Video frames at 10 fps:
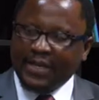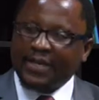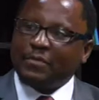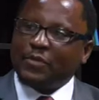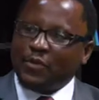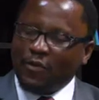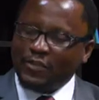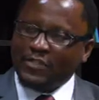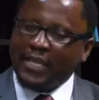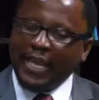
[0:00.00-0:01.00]
because
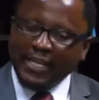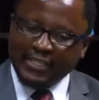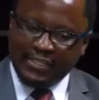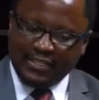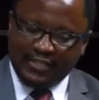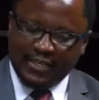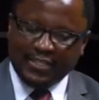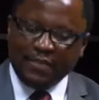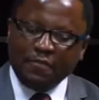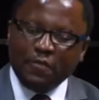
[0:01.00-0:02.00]
each district,
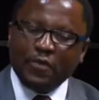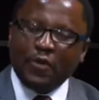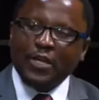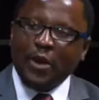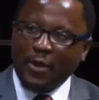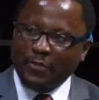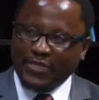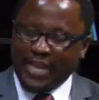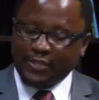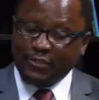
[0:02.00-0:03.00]
if you go on our
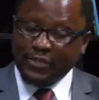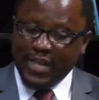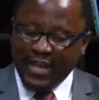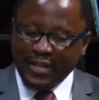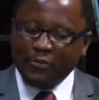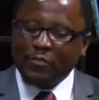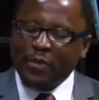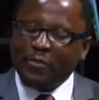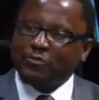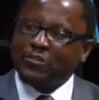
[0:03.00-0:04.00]
website today, you'll be able
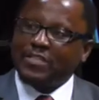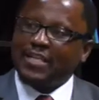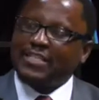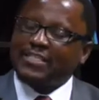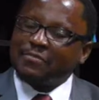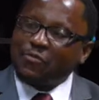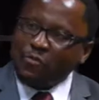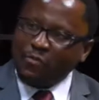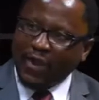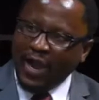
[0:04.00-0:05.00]
to see that
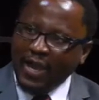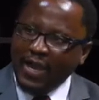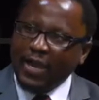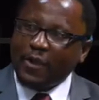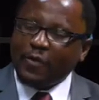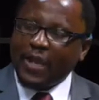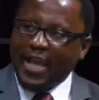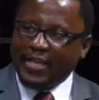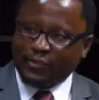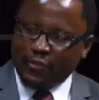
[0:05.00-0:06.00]
Mumbwa, where
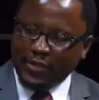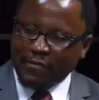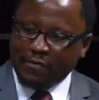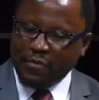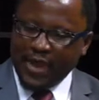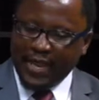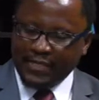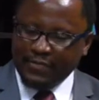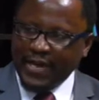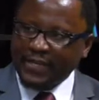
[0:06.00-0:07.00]
is calling from my
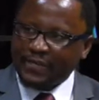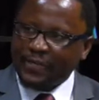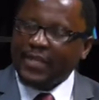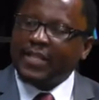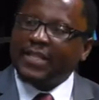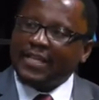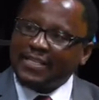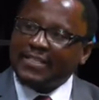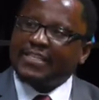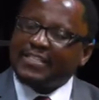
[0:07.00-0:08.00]
headman, there is
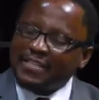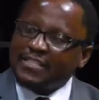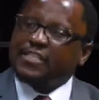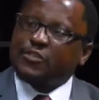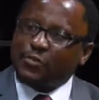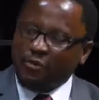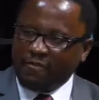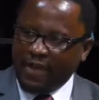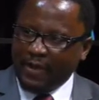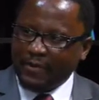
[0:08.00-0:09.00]
a district
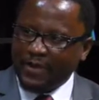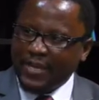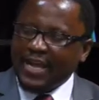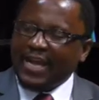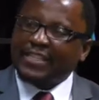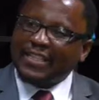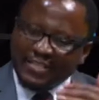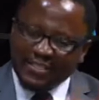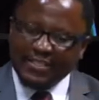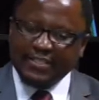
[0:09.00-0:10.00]
profile. And this
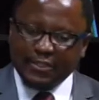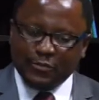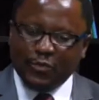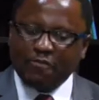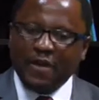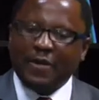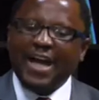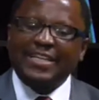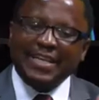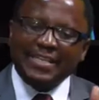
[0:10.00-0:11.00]
district profile
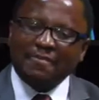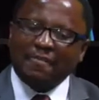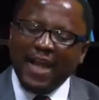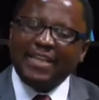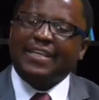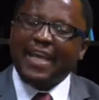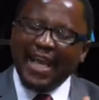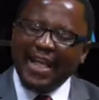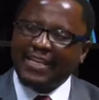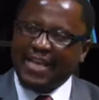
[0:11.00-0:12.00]
identified the
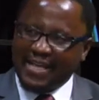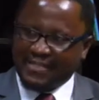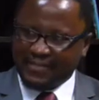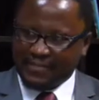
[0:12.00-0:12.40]
areas